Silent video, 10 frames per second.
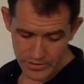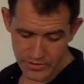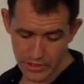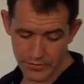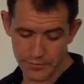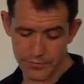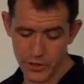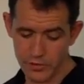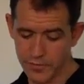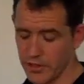So,
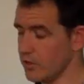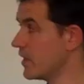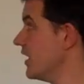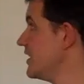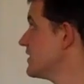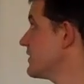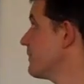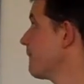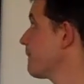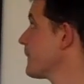fuel for you
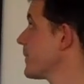guys.